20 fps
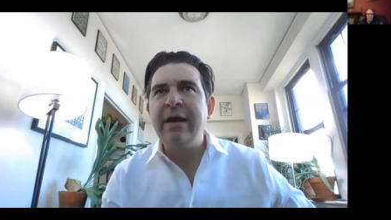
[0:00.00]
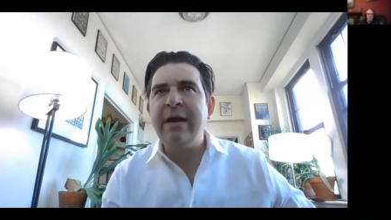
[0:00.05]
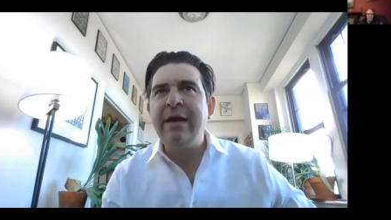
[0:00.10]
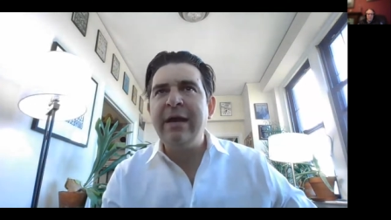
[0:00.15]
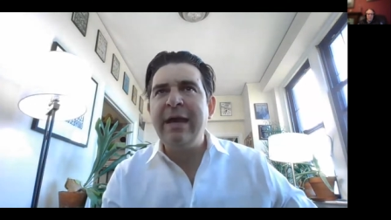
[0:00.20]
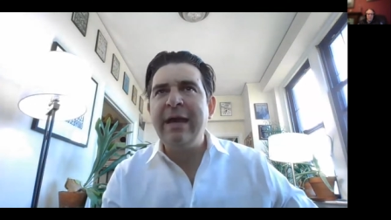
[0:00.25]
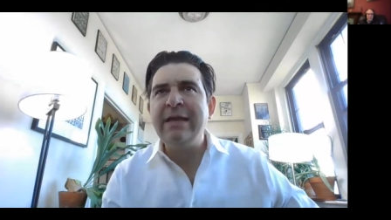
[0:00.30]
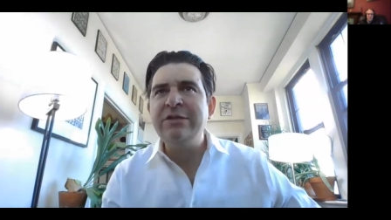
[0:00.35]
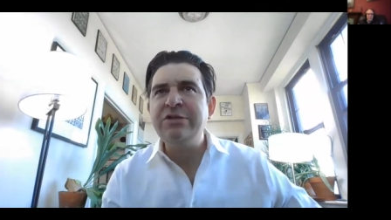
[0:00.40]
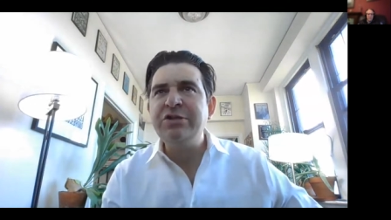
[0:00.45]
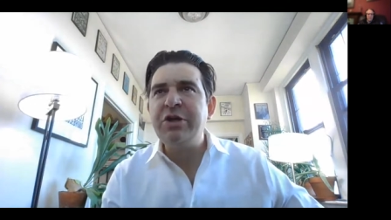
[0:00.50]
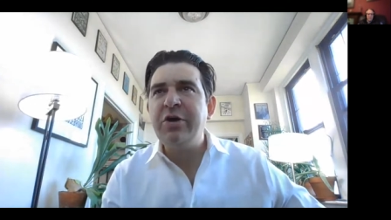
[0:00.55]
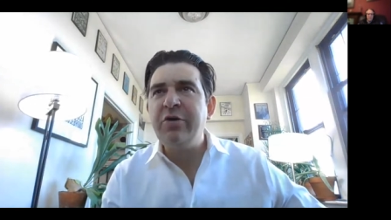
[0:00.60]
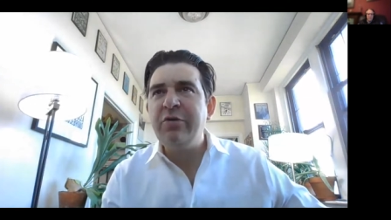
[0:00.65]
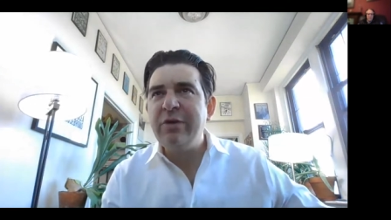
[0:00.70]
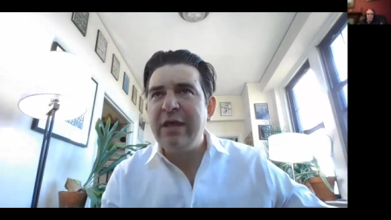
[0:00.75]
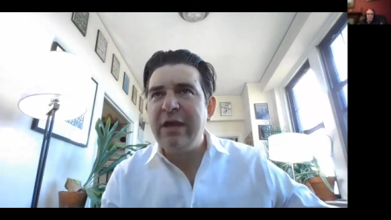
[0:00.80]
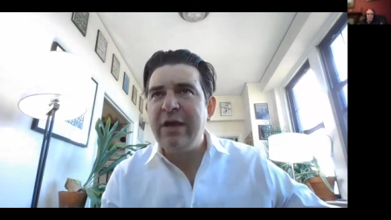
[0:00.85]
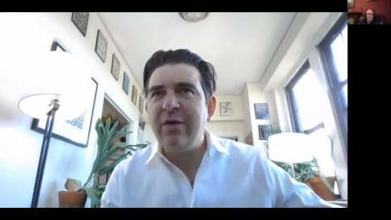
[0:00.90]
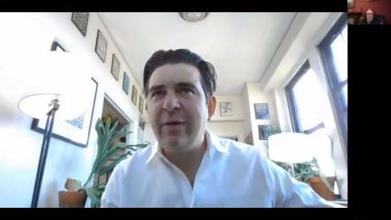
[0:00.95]
Uh,
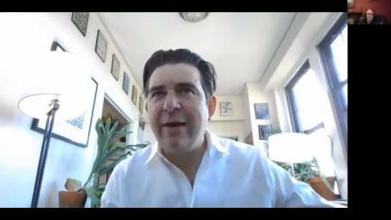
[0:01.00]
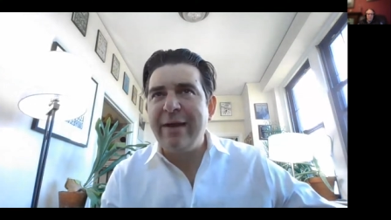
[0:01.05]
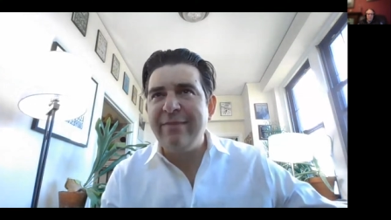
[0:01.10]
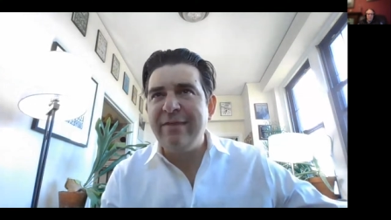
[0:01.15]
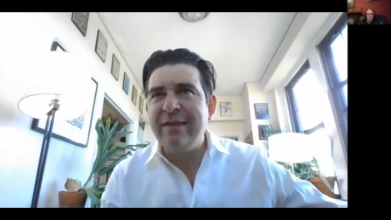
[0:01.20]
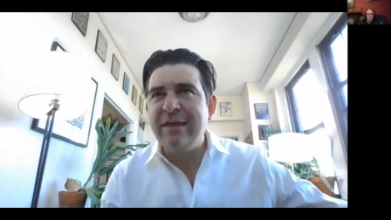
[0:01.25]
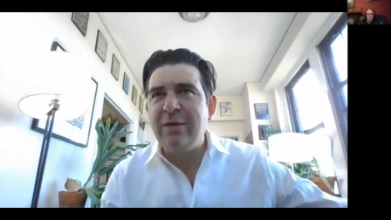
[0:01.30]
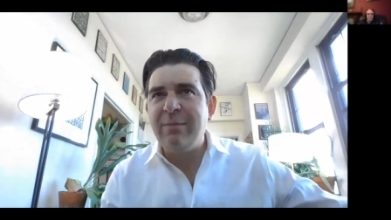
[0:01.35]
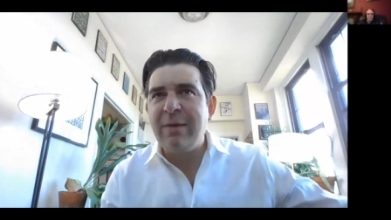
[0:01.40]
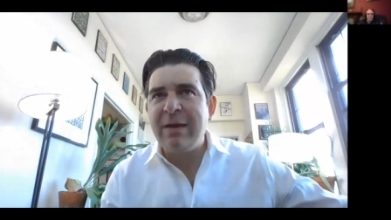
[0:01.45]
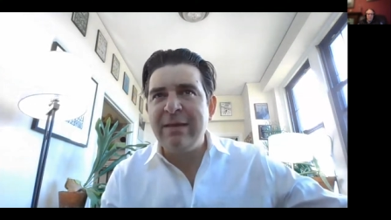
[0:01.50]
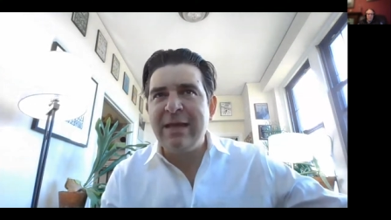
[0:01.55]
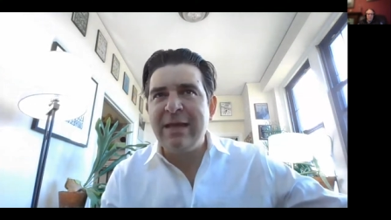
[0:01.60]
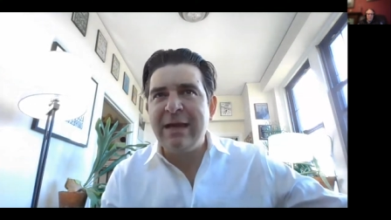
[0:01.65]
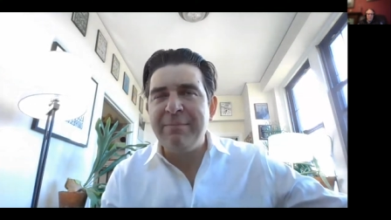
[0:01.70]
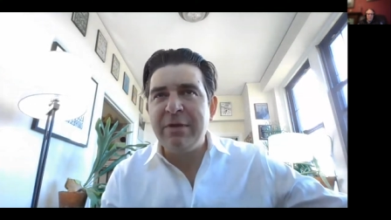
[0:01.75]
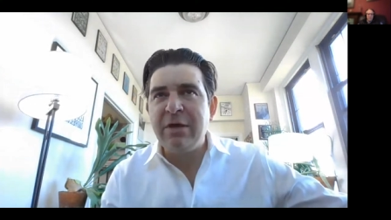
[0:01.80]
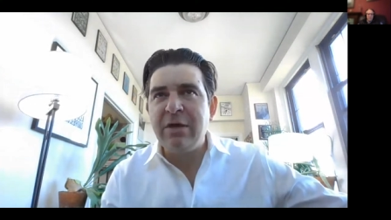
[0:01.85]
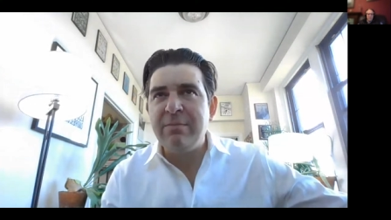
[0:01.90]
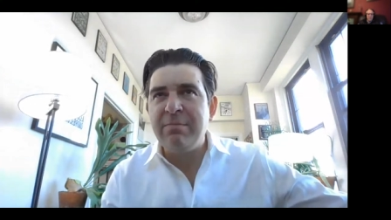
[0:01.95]
Antonio, I think you might
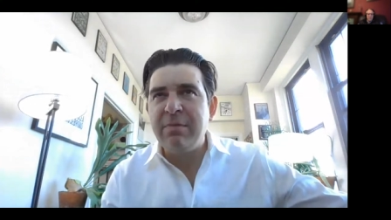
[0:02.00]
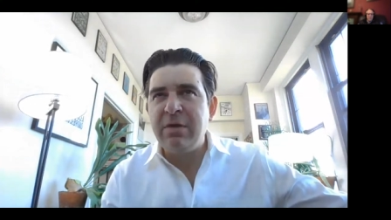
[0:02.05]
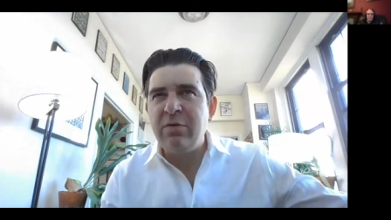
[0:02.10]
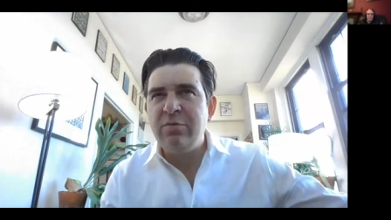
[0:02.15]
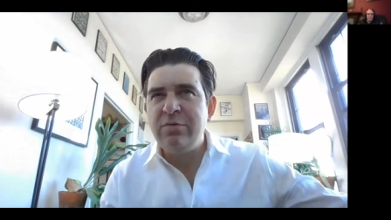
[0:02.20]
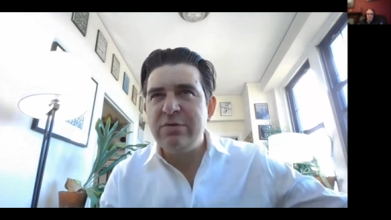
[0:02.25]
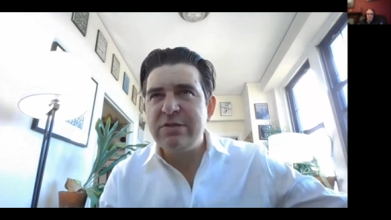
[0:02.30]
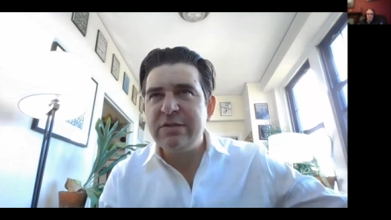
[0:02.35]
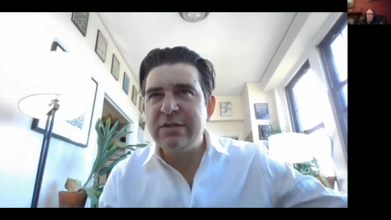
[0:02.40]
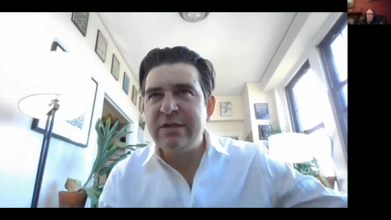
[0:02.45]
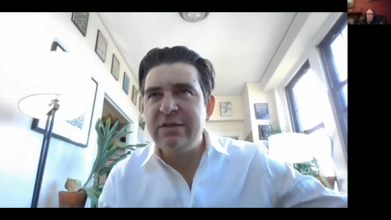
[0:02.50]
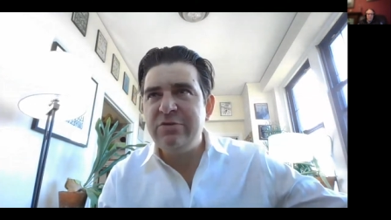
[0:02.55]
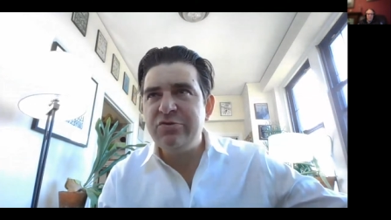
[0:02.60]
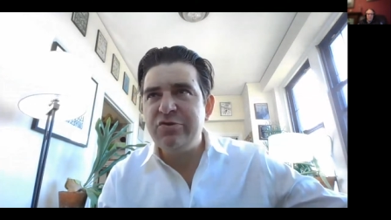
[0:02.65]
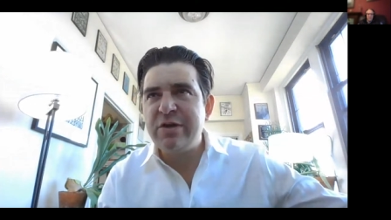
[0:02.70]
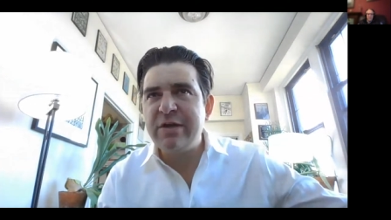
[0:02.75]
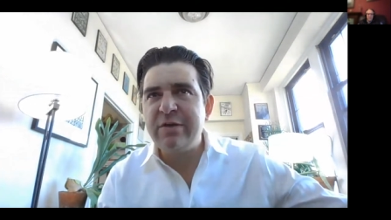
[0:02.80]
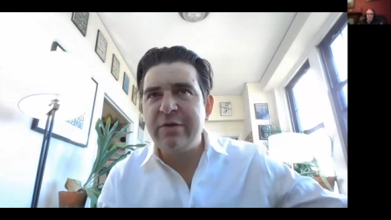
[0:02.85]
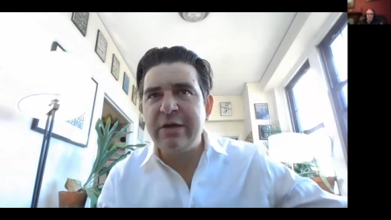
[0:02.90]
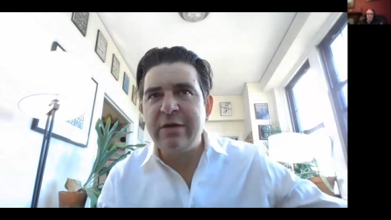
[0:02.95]
not be on mute. Can you
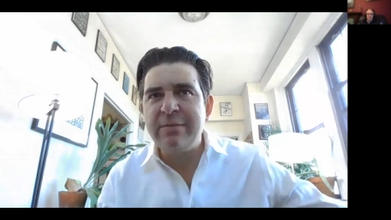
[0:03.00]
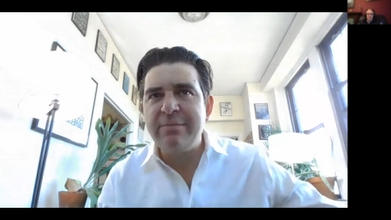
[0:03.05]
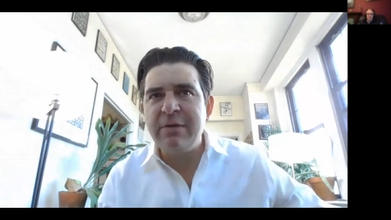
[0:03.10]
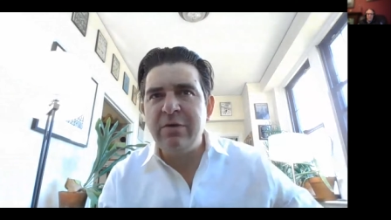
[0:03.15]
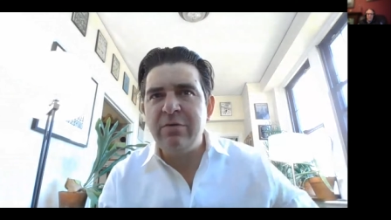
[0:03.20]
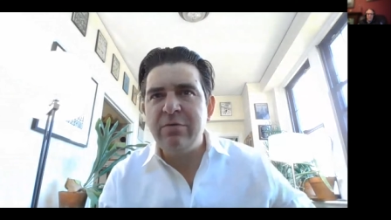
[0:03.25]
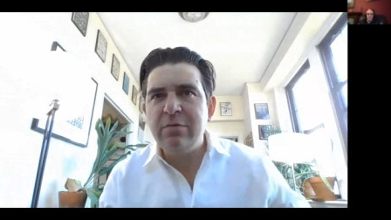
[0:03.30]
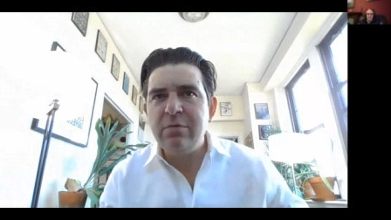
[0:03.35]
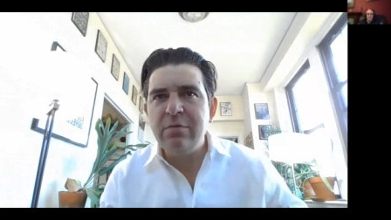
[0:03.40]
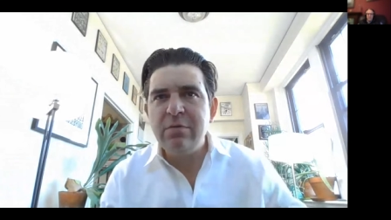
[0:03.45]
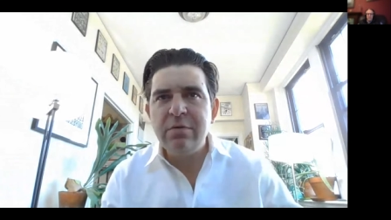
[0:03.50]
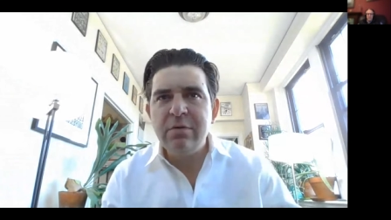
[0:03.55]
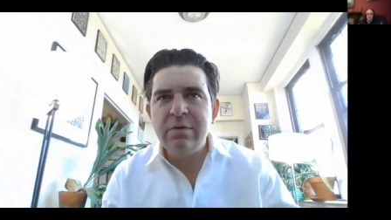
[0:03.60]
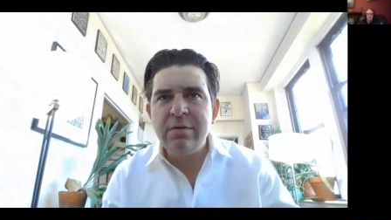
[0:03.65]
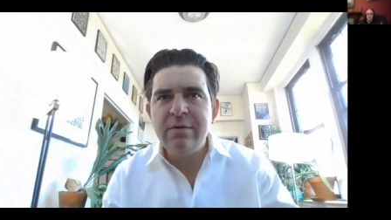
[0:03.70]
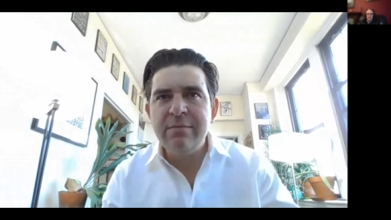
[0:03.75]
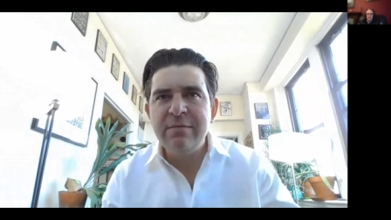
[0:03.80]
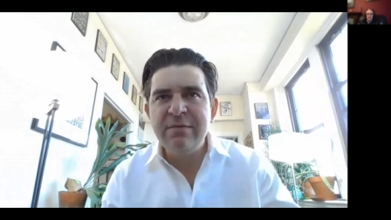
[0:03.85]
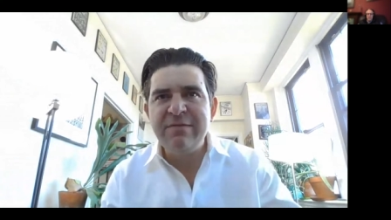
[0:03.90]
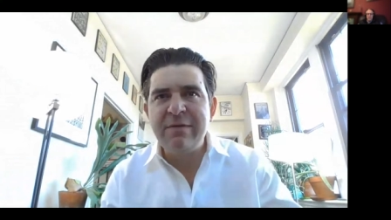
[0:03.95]
try going on mute?
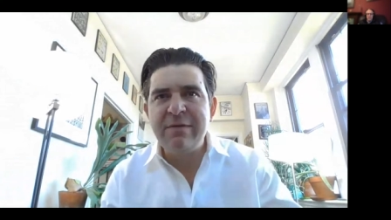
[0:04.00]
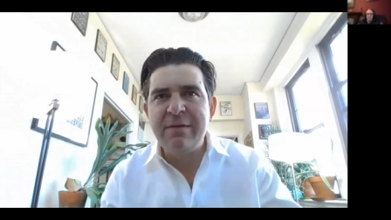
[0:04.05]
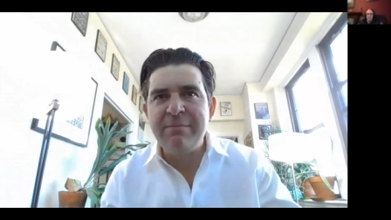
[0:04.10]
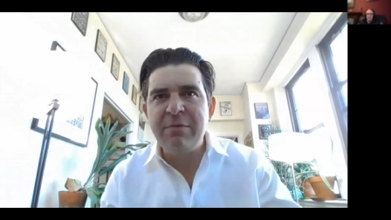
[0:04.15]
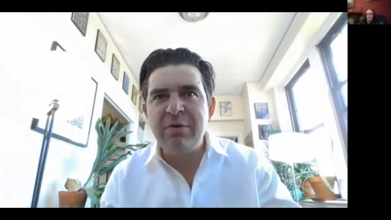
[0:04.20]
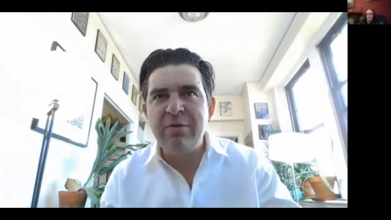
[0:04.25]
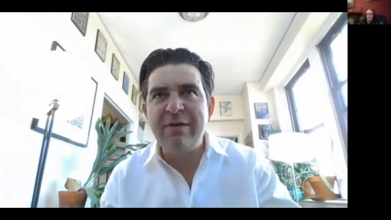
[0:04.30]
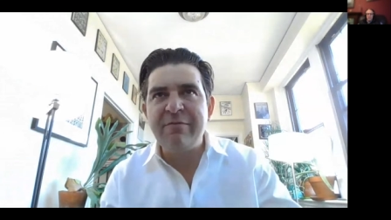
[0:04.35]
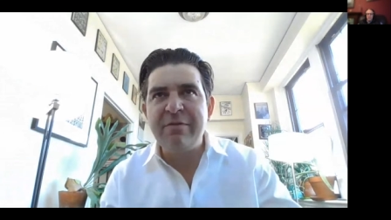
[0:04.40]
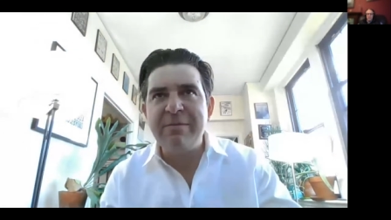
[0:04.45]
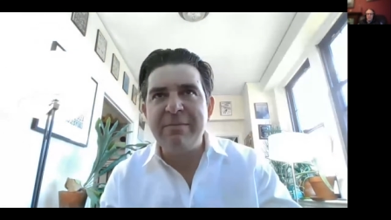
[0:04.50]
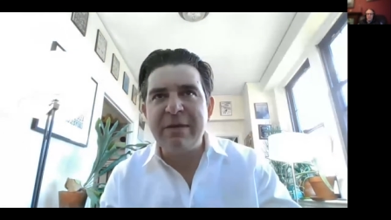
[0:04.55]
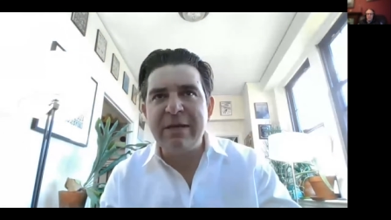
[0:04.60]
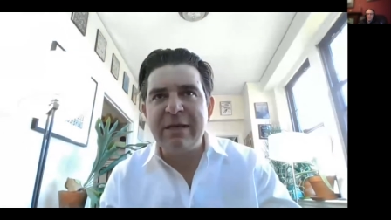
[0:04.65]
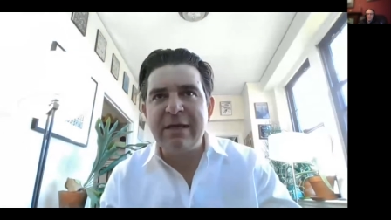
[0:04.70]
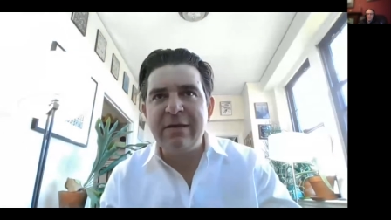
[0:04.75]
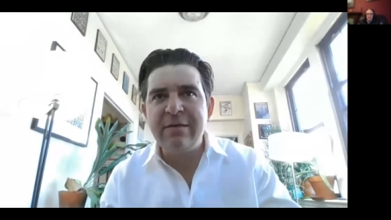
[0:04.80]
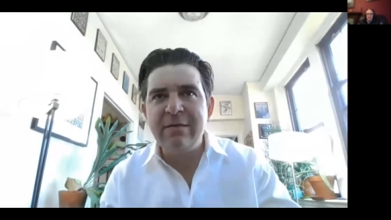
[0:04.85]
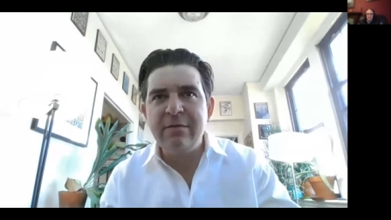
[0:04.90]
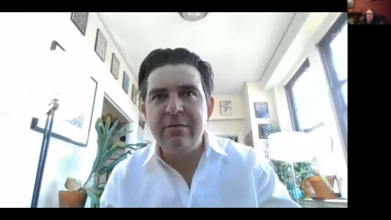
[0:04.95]
see if I mute
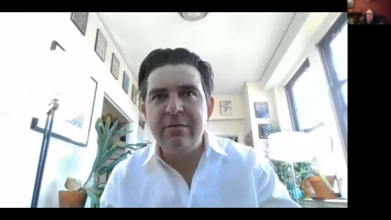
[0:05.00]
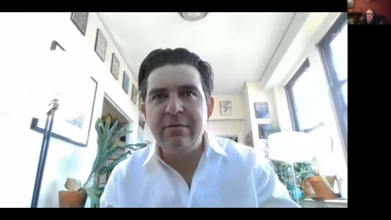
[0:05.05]
everybody.